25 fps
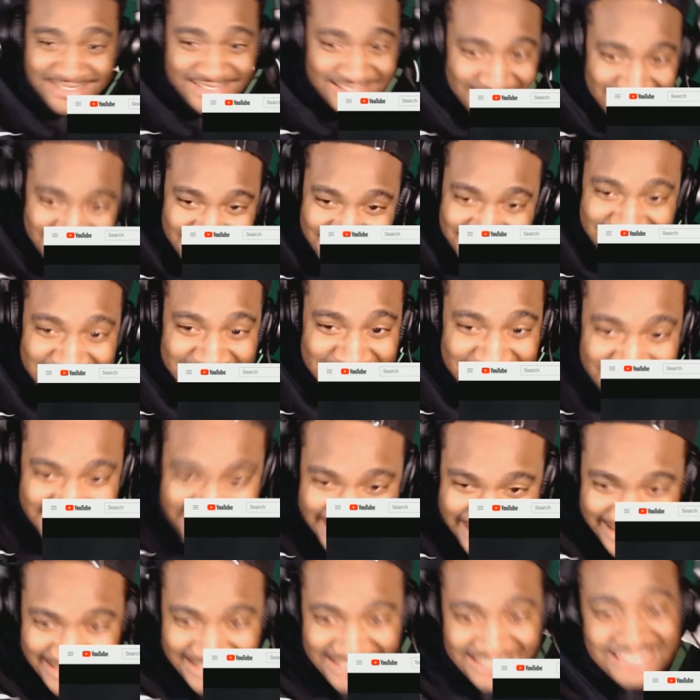Plain
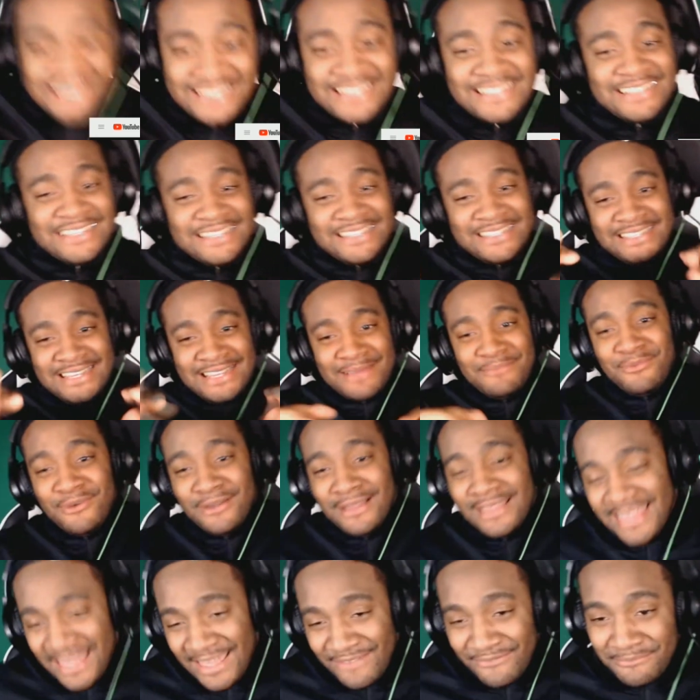Jane, that boy
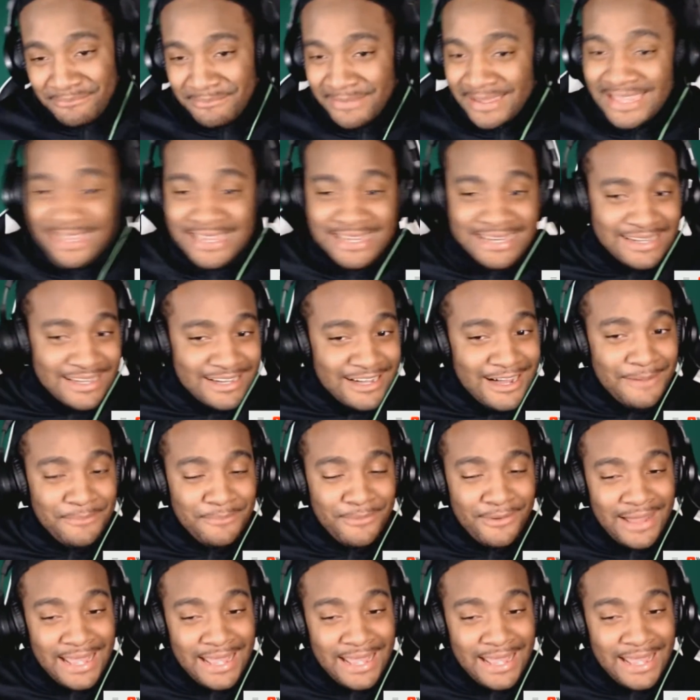Kevin been eating a couple